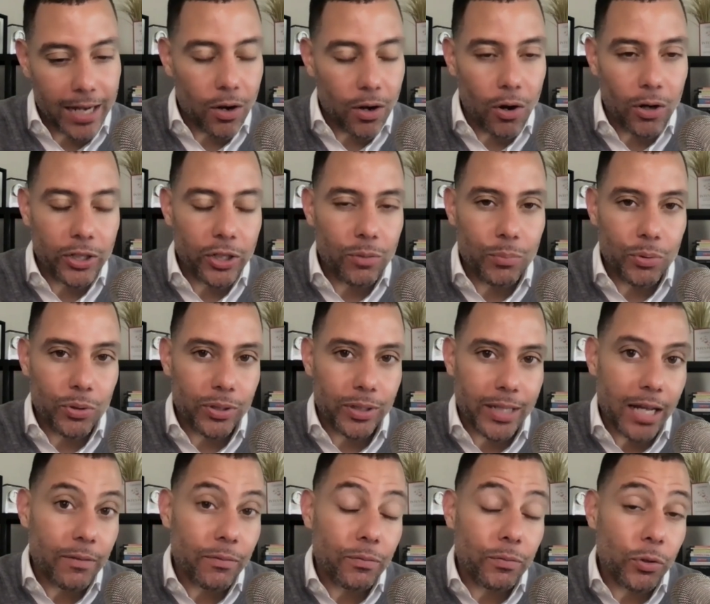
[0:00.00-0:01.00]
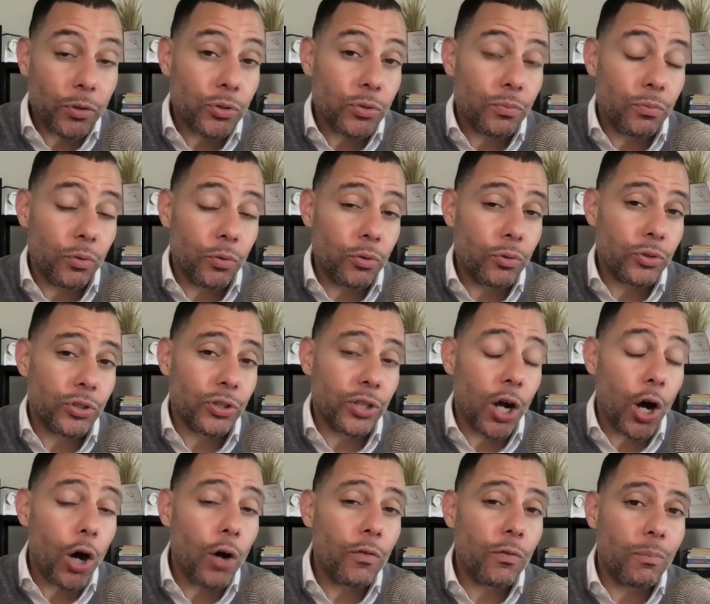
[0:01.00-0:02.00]
That audiobook and that first version
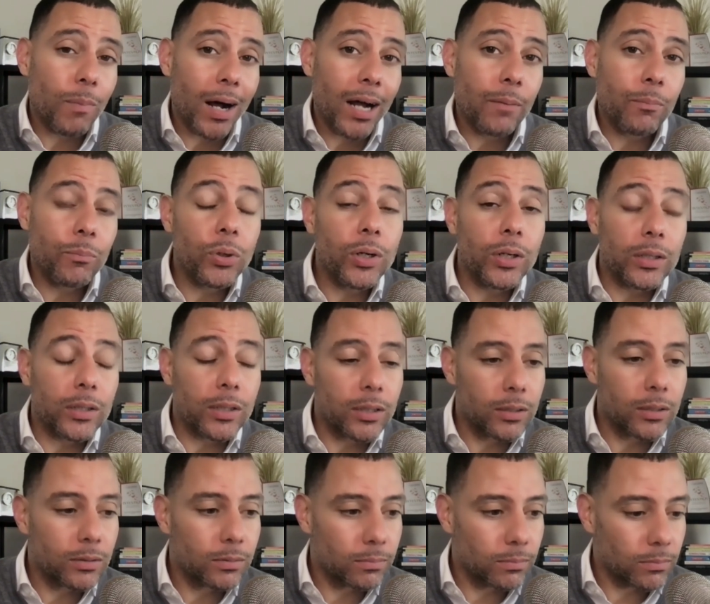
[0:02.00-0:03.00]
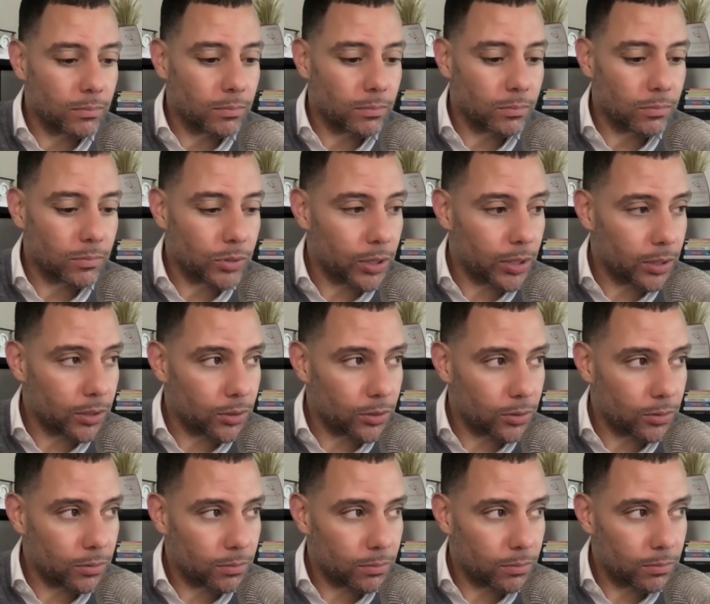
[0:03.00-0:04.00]
of my book
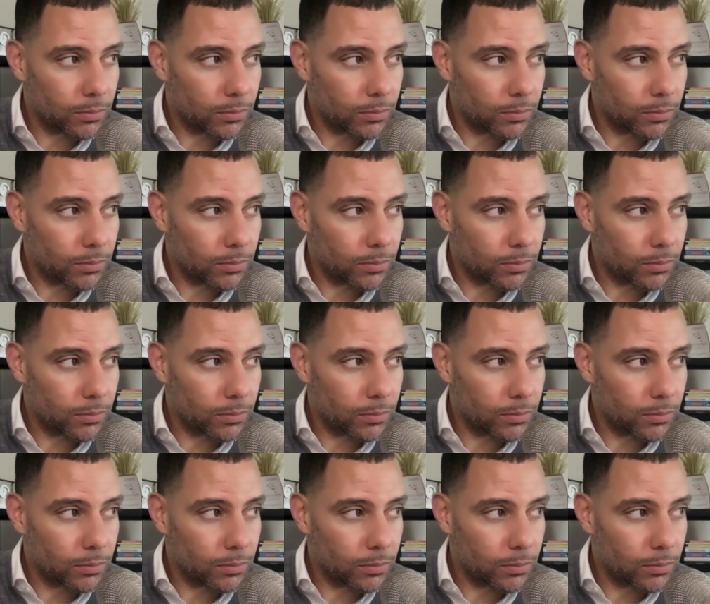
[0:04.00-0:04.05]
was,